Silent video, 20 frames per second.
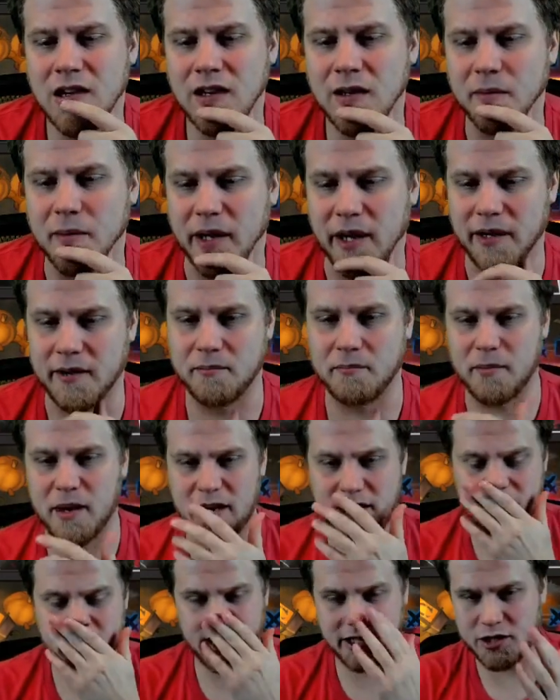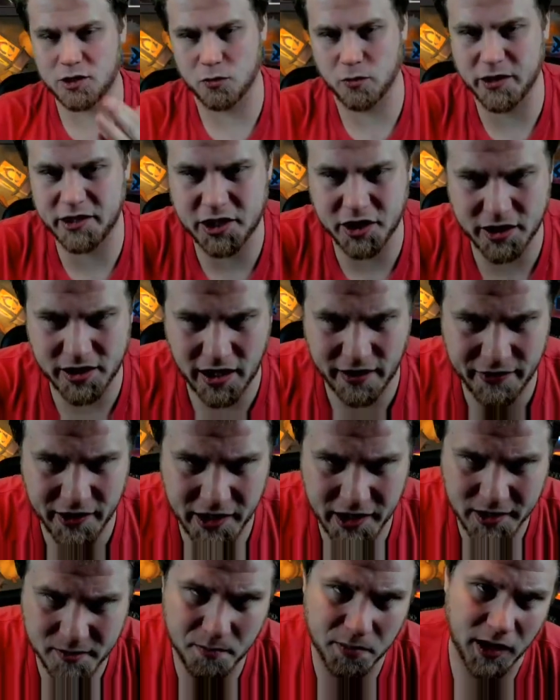But I might need to Witch's Oven
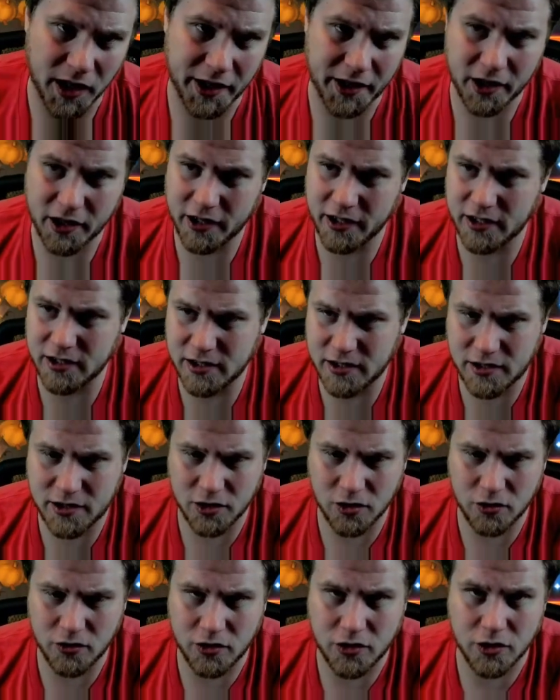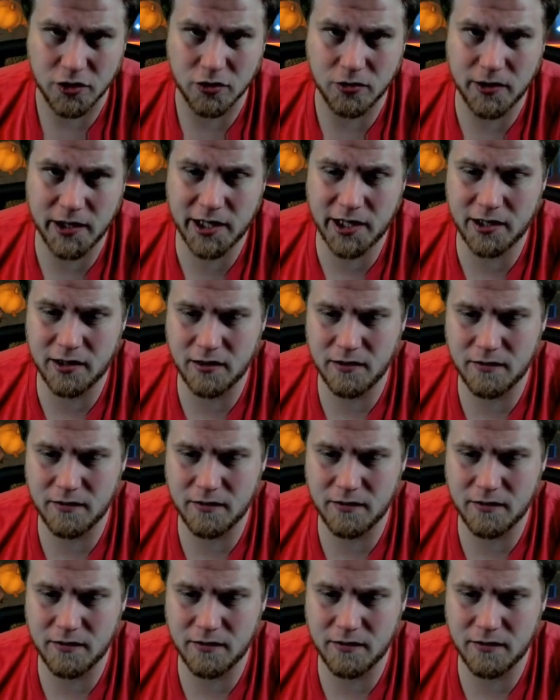this Blood Artist to do it.